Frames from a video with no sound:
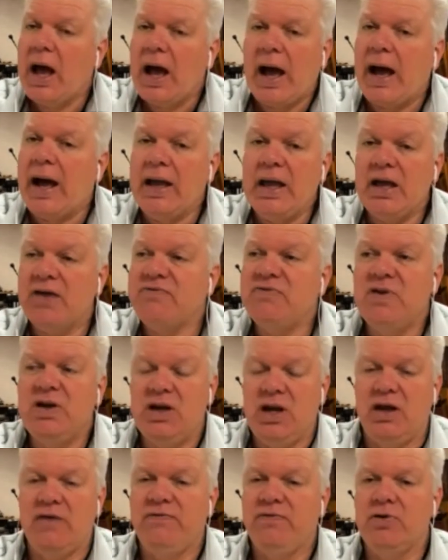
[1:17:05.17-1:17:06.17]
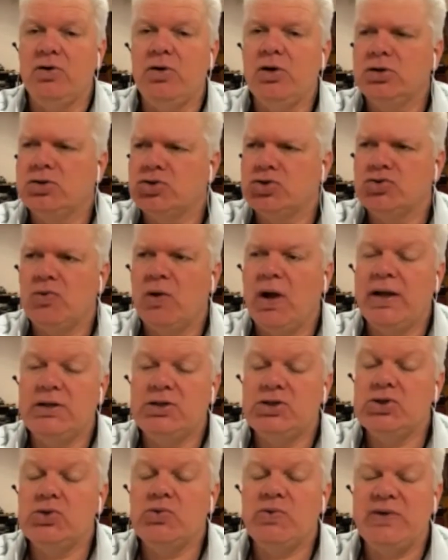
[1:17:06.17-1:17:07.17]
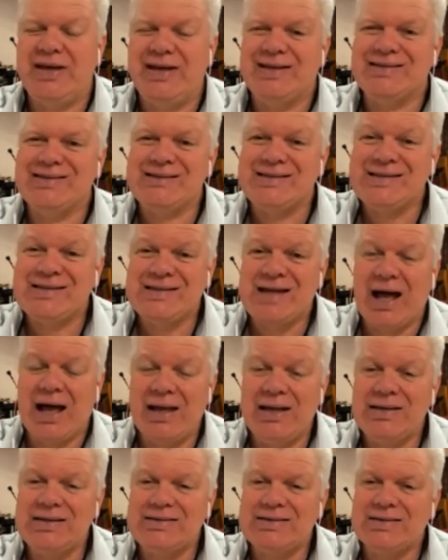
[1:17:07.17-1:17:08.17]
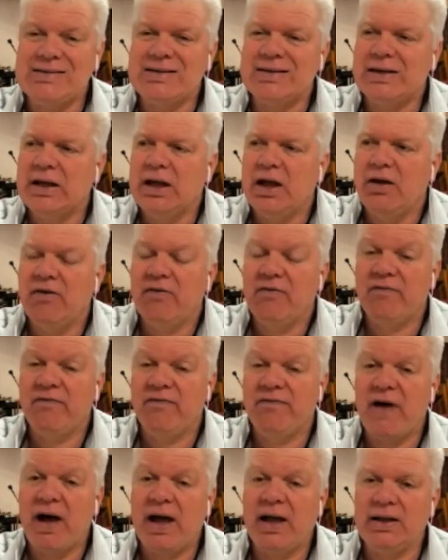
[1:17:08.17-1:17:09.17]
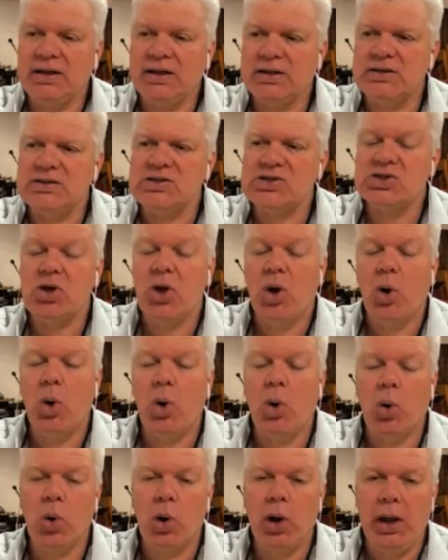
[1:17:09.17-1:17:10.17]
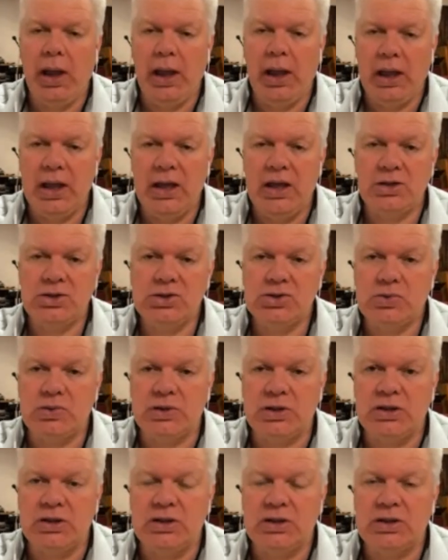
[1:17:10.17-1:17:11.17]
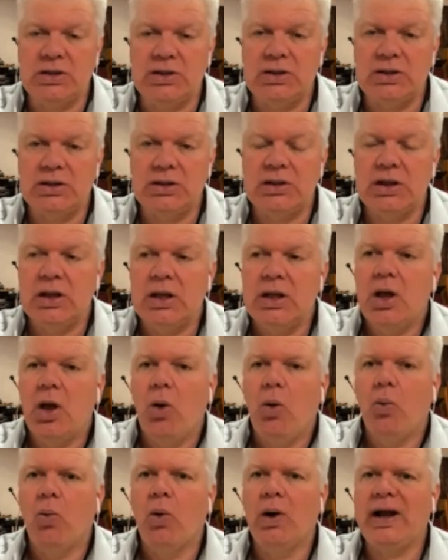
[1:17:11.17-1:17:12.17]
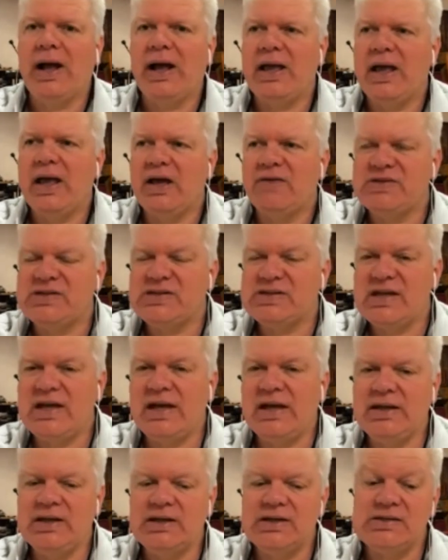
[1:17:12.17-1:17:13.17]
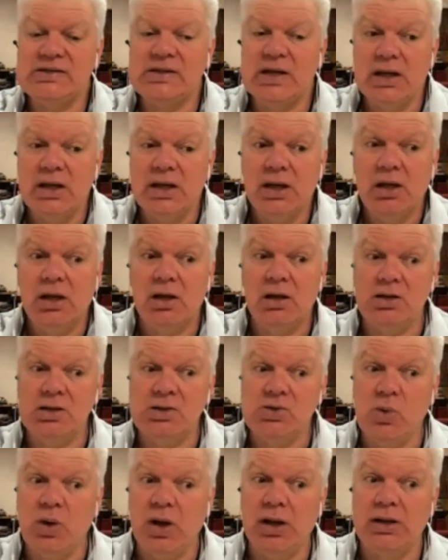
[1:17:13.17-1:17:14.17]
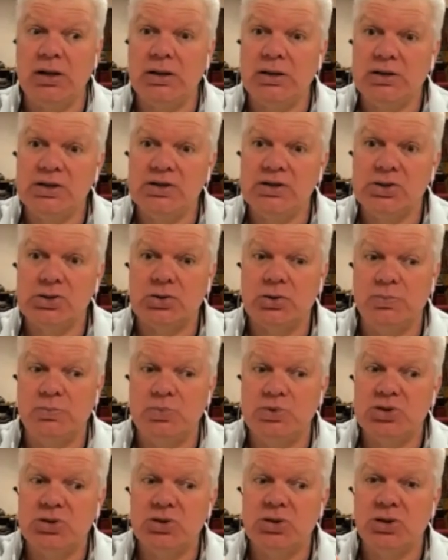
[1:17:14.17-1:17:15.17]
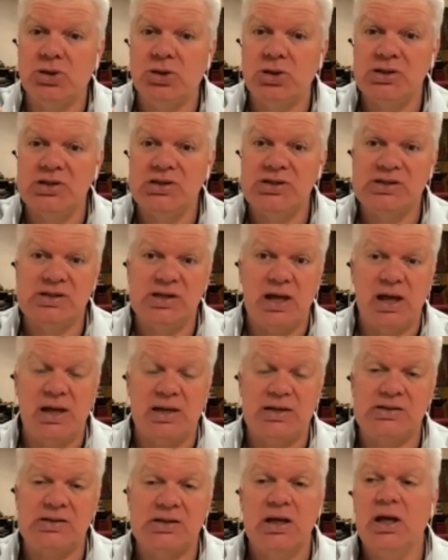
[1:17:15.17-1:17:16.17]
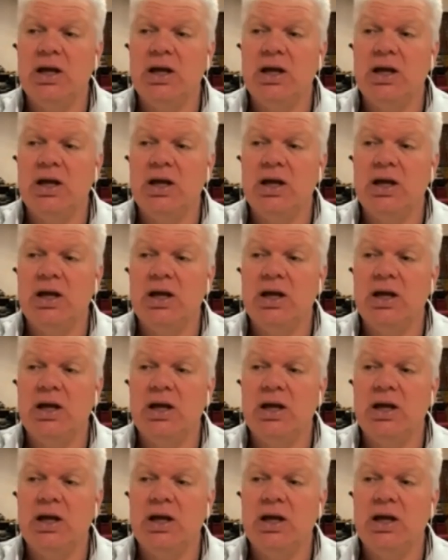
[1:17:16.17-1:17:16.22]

I have never tried to incite violence or hatred. What I have said is here's what the scripture says.